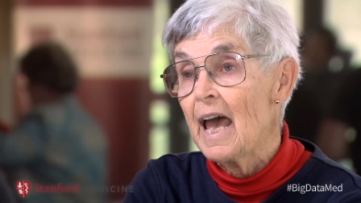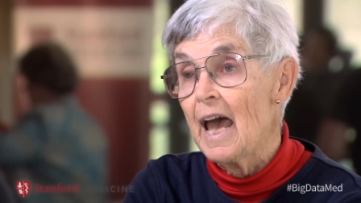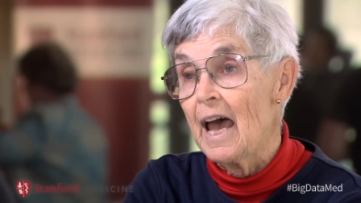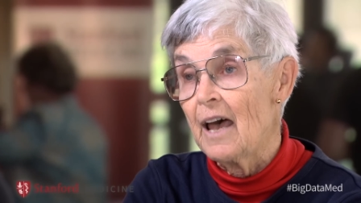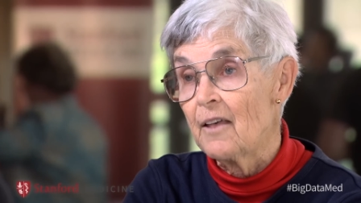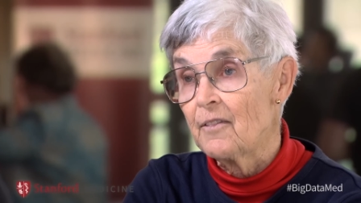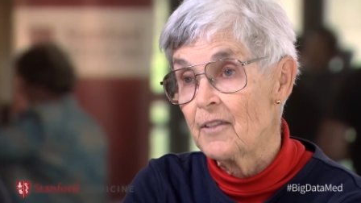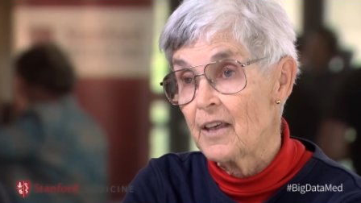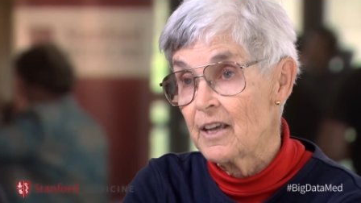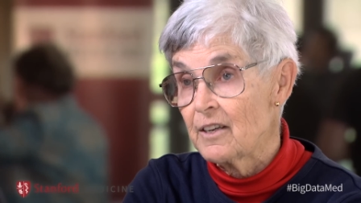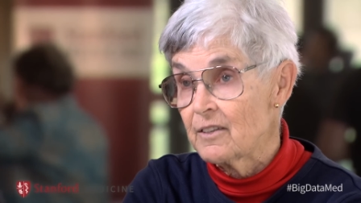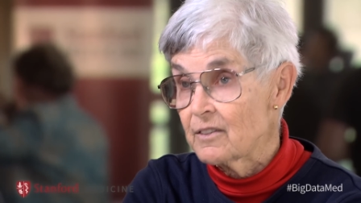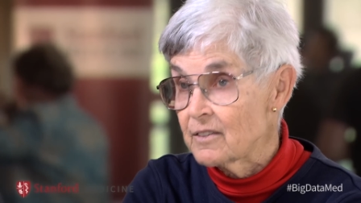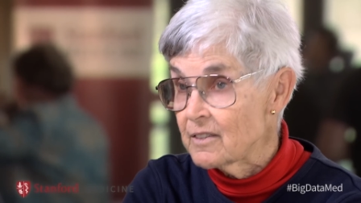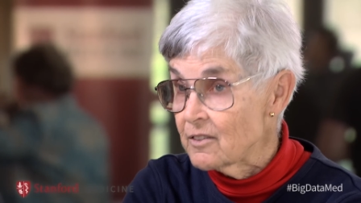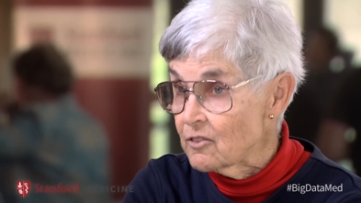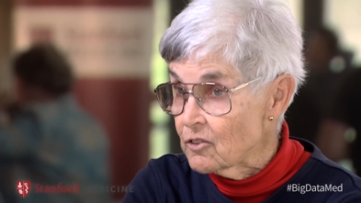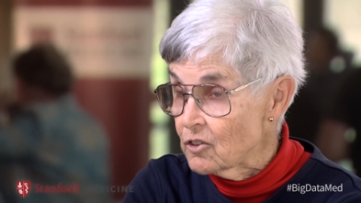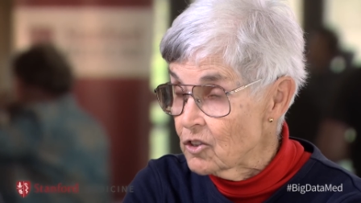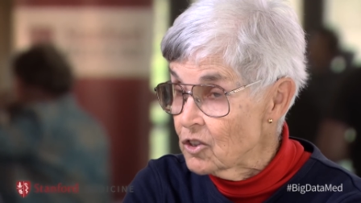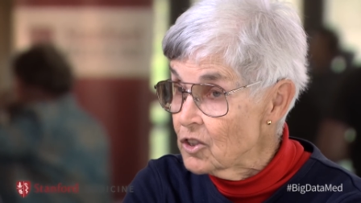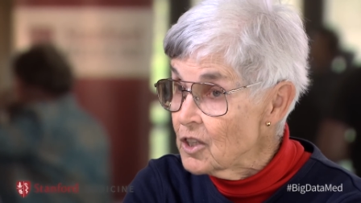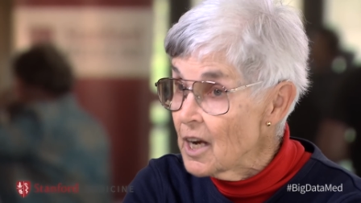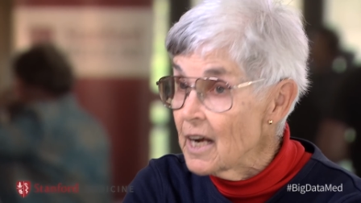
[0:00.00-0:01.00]
and they
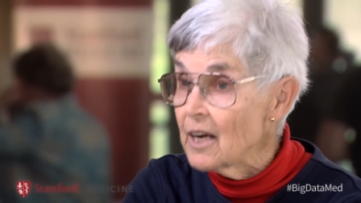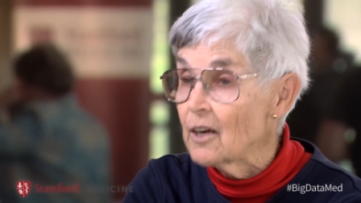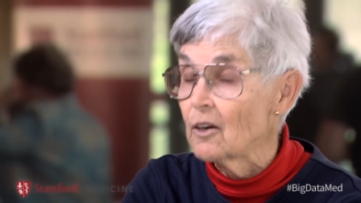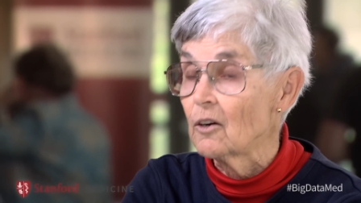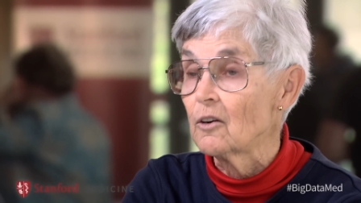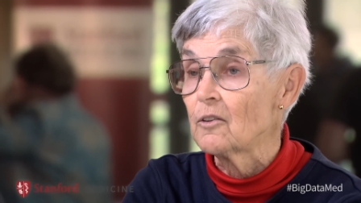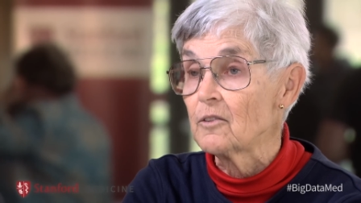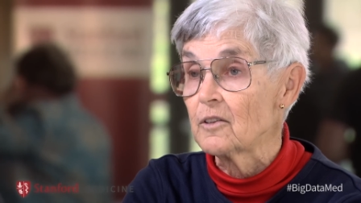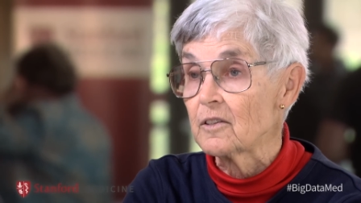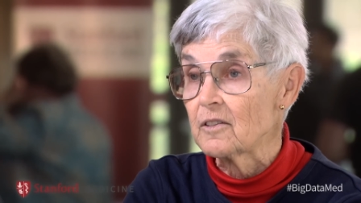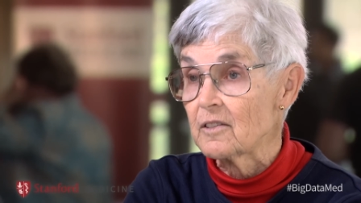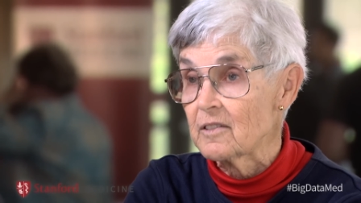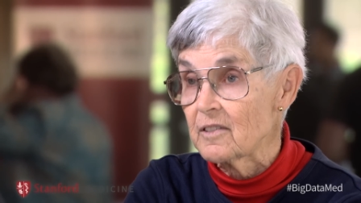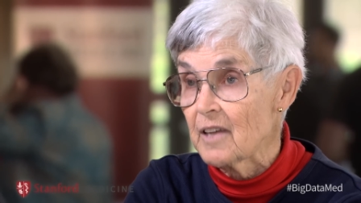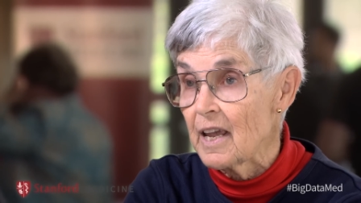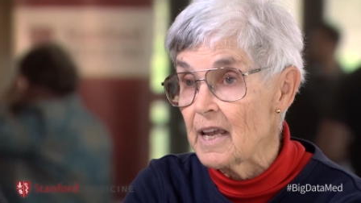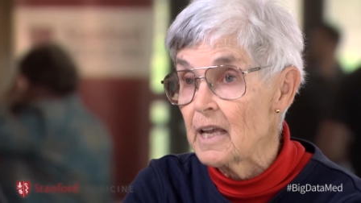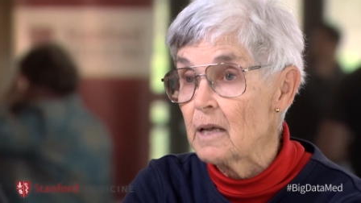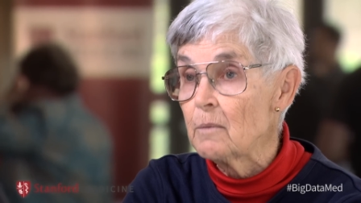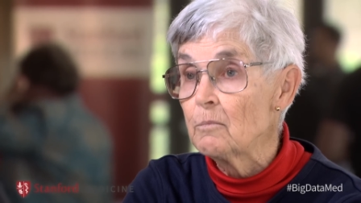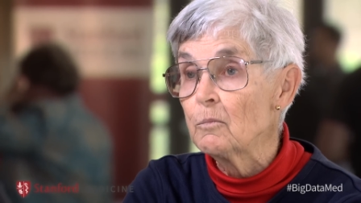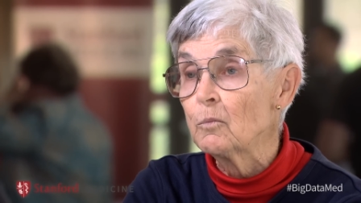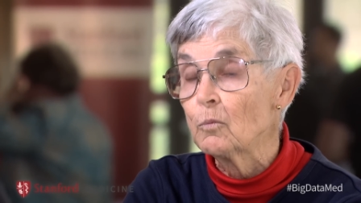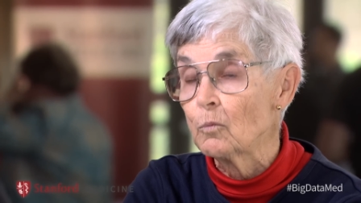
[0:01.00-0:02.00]
share the
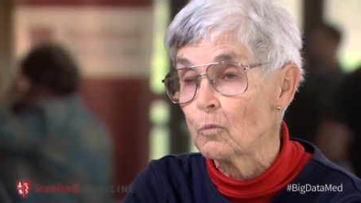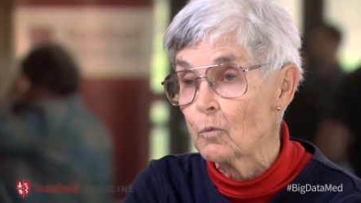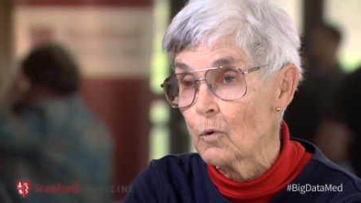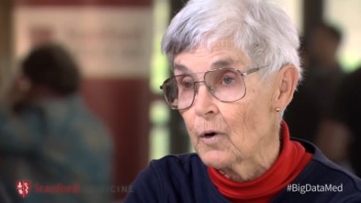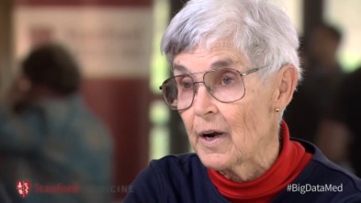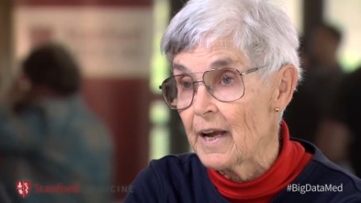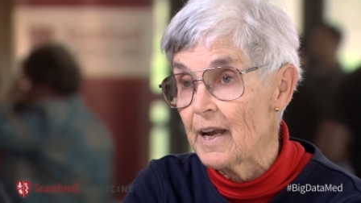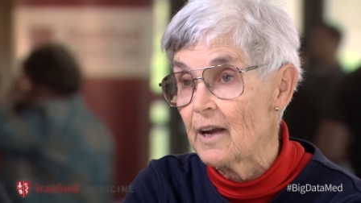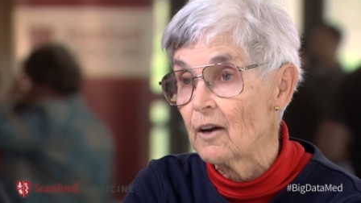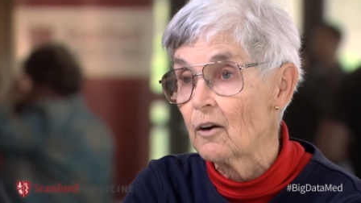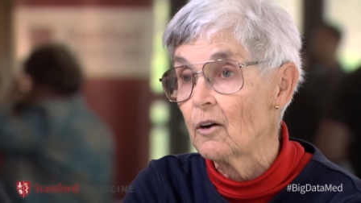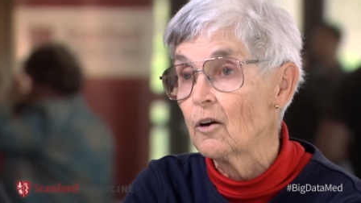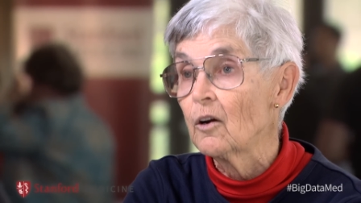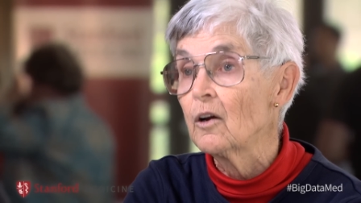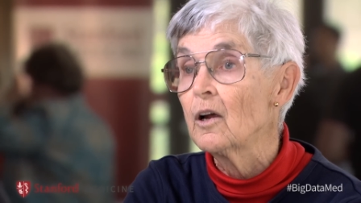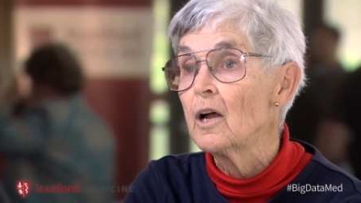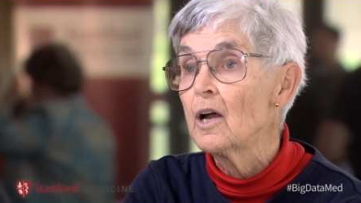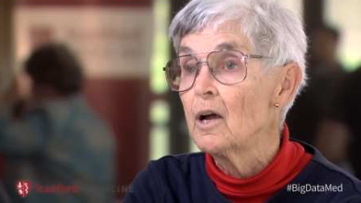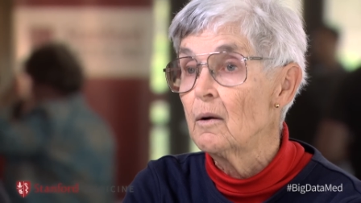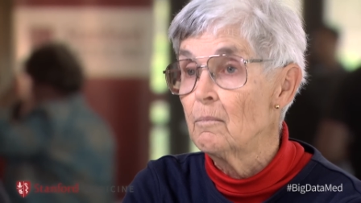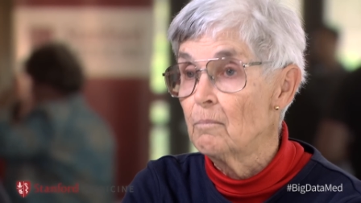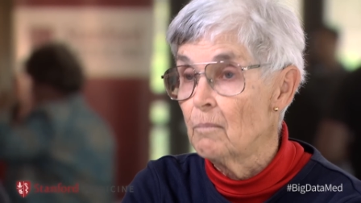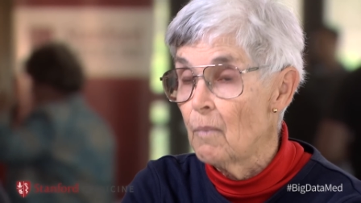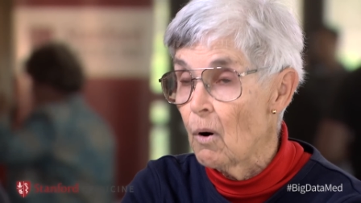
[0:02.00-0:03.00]
same rare
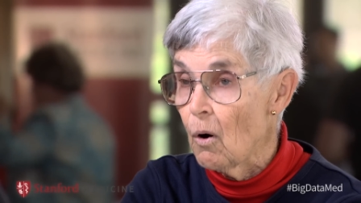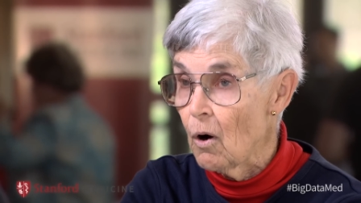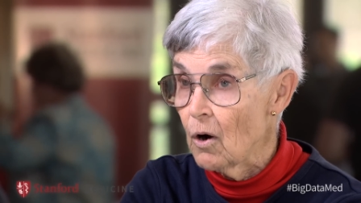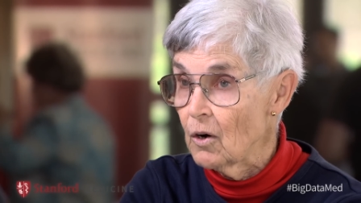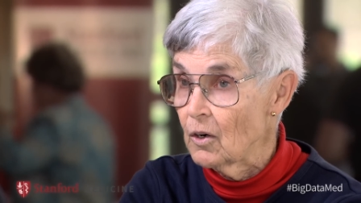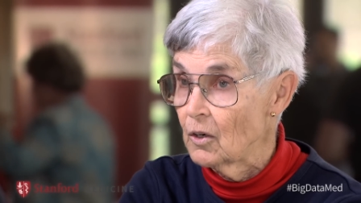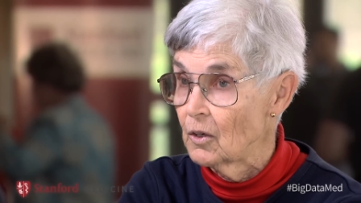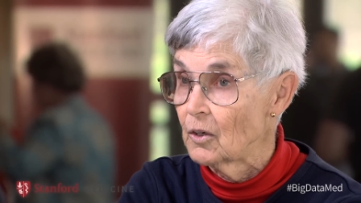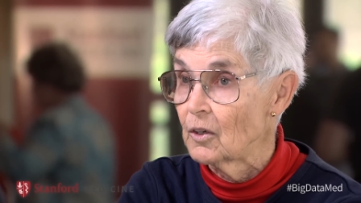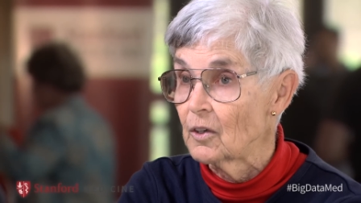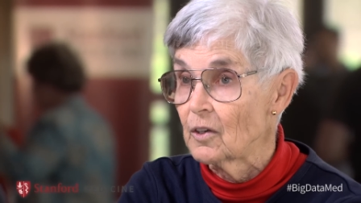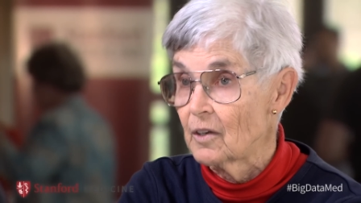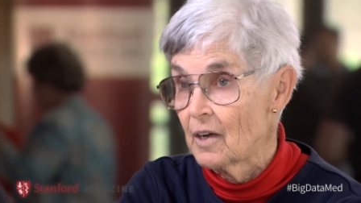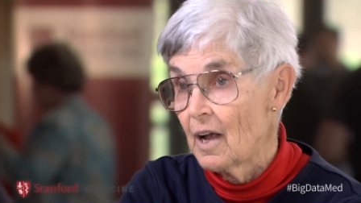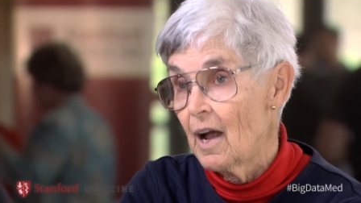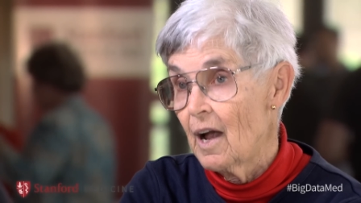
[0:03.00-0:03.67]
marker